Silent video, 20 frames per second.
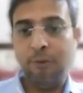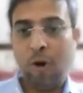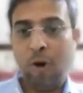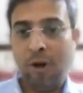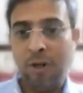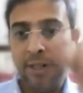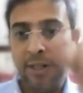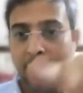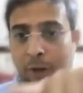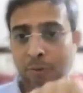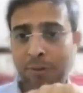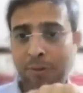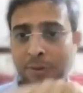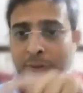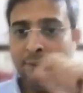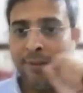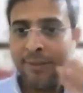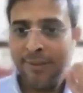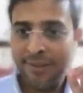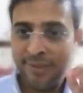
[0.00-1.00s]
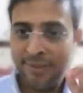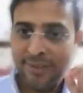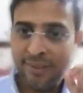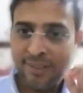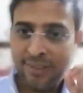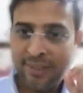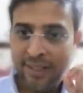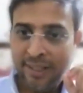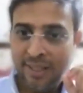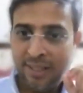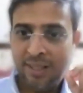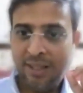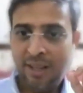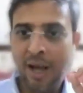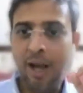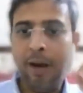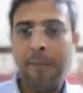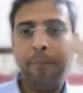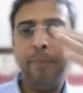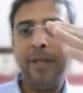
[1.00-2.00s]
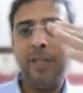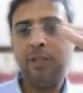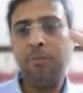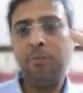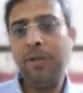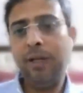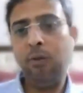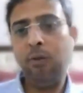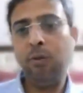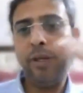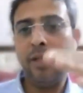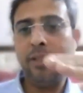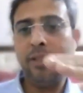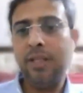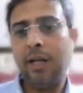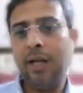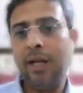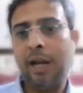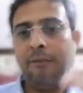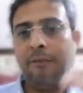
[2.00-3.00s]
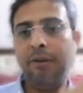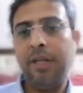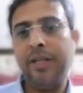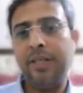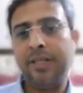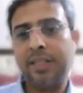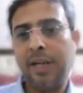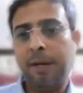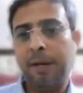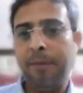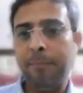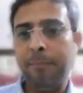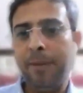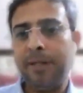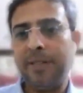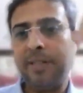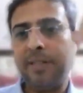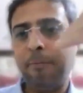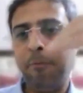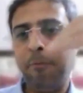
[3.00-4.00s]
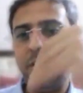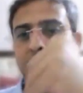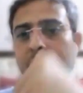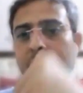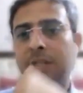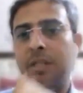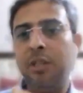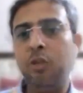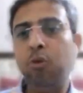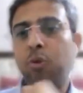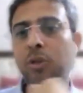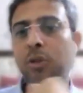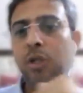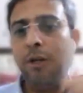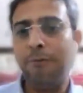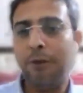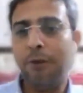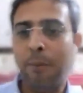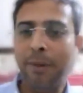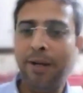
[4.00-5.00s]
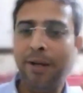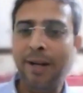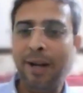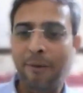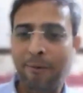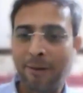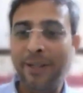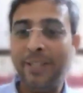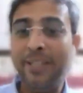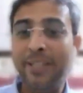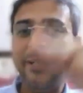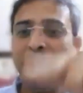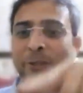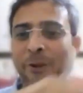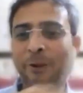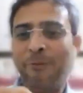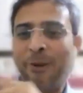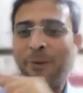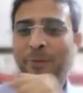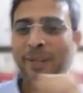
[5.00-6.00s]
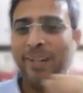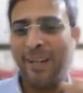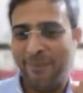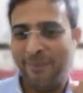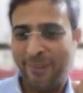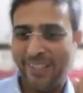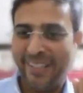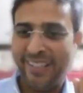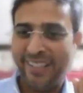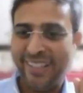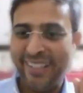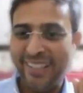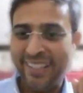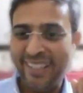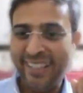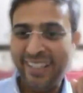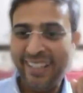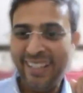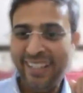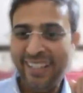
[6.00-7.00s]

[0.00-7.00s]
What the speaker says: it would have gone down. Beach mein you can say Aravali is coming, but suppose there is a U-turn from Aravali, a detour from Aravali.